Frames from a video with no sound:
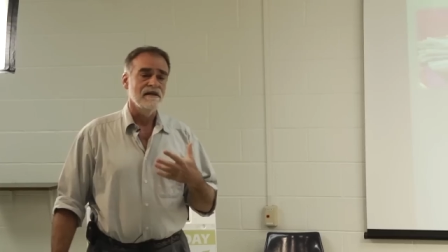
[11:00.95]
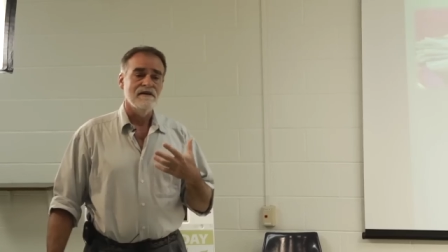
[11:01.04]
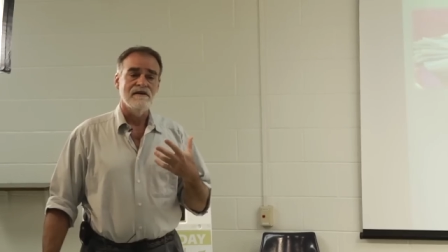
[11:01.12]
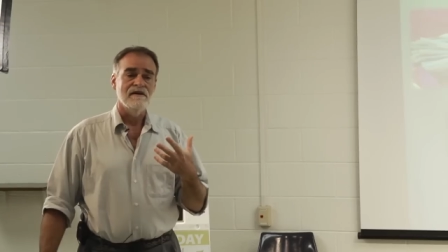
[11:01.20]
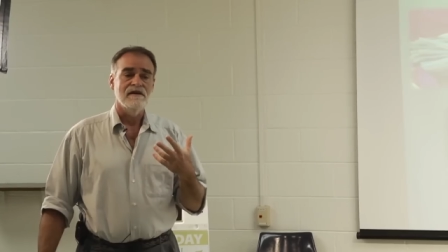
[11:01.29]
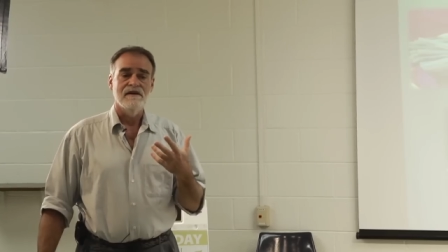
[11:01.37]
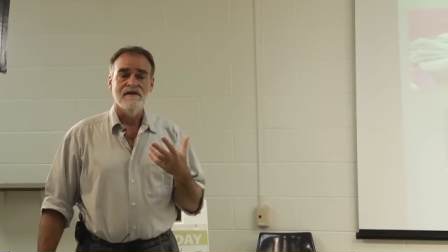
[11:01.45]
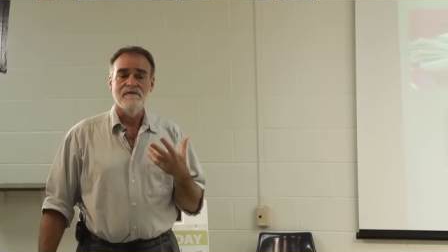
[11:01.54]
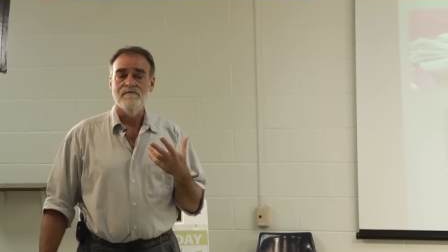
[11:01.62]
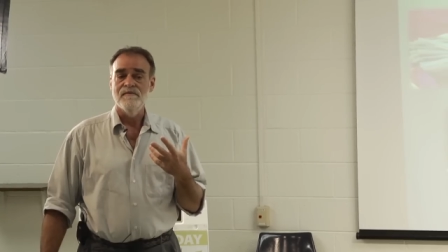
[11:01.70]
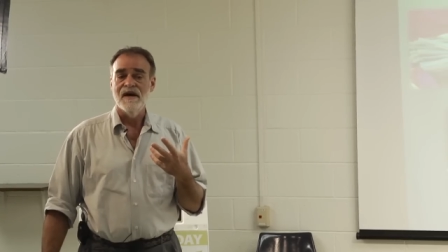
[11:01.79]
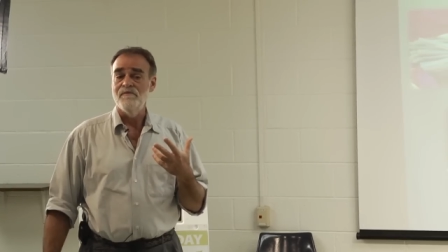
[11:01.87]
a,
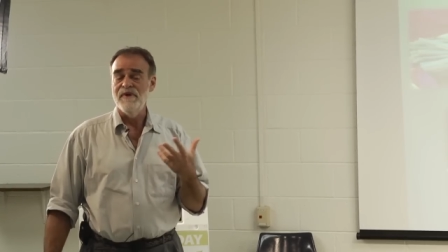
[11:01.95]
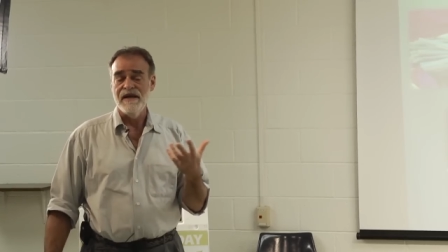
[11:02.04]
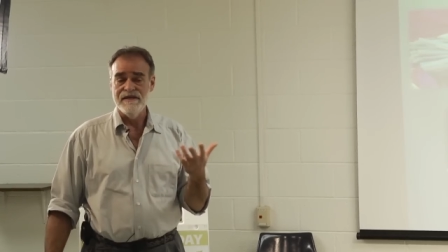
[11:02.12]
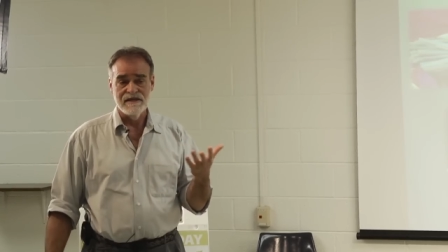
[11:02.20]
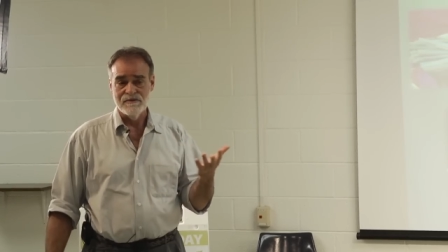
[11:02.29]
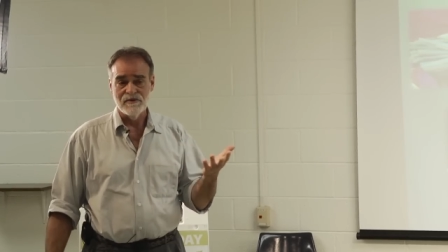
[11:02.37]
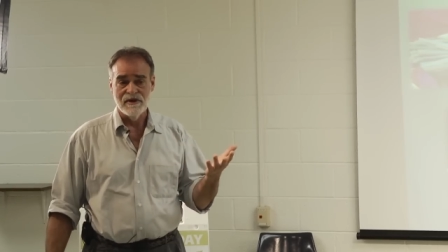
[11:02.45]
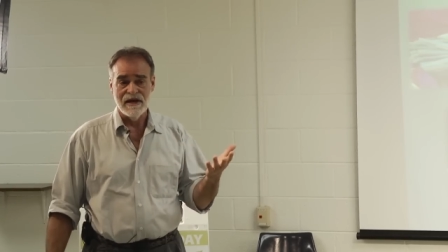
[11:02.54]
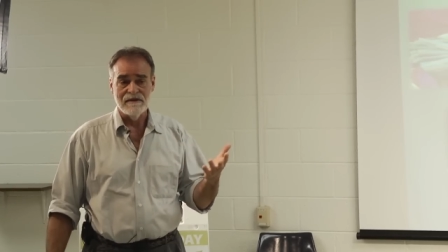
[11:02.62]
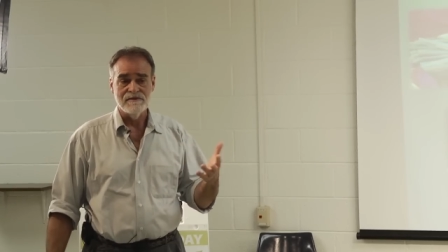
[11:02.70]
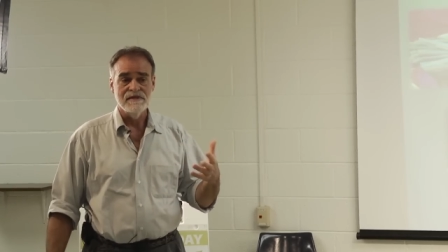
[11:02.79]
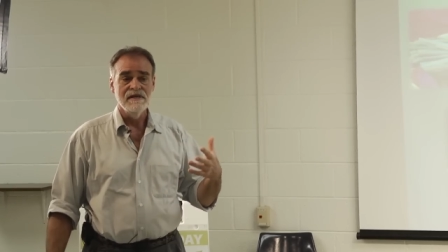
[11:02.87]
um, a painting,
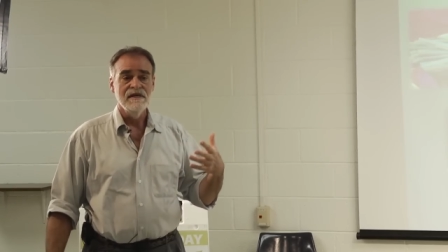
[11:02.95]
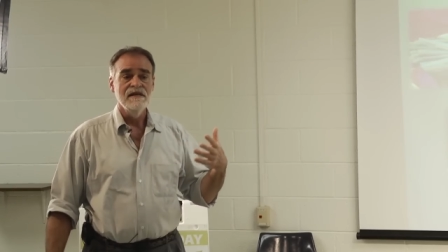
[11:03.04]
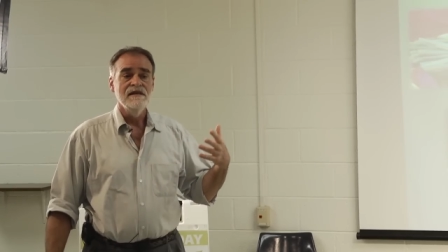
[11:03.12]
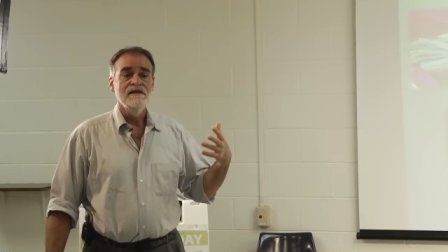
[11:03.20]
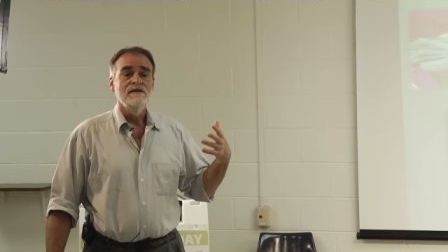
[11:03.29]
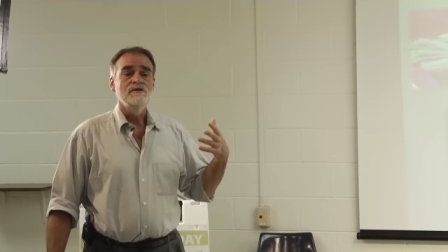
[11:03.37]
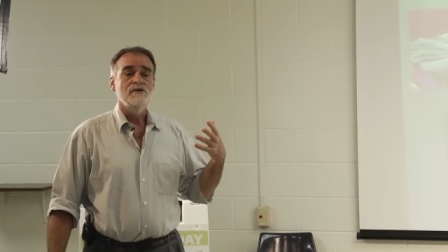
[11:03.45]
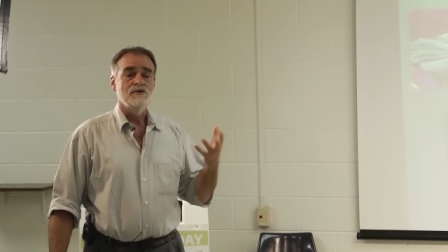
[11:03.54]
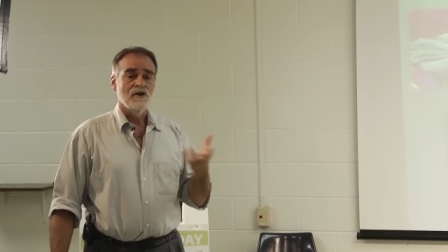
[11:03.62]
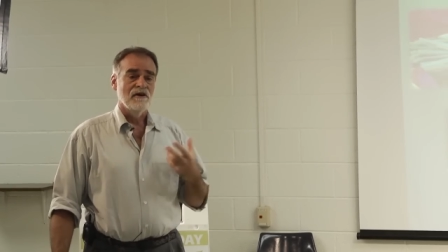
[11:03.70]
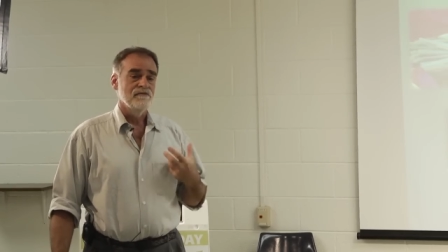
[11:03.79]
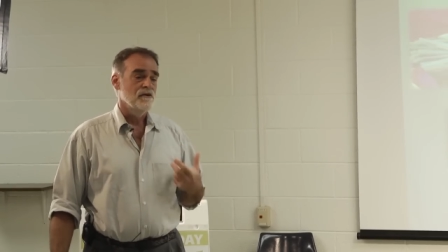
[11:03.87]
perhaps, to
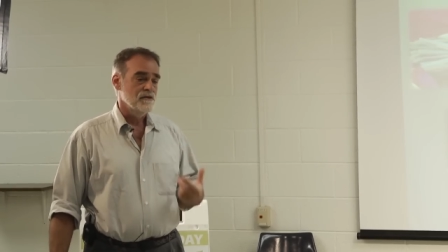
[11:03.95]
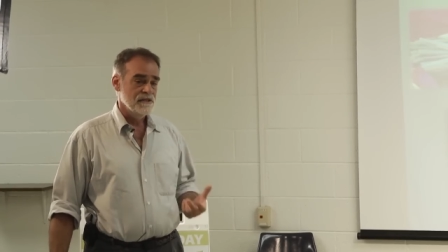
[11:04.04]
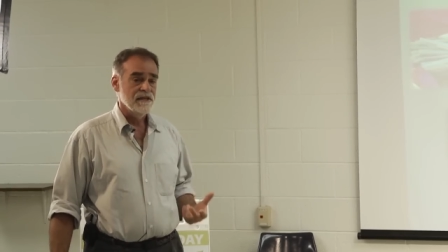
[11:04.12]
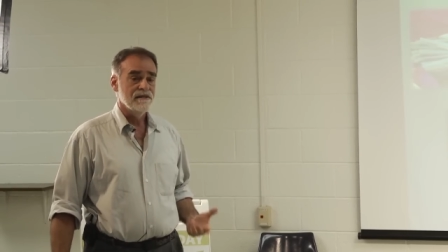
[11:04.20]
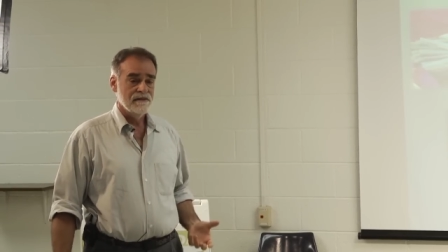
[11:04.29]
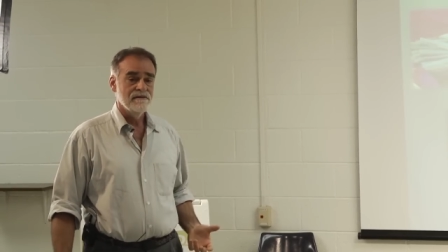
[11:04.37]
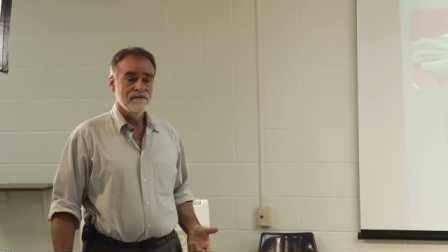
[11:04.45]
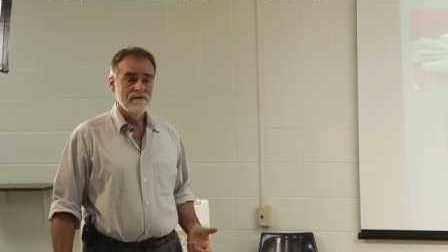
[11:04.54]
draw folks in.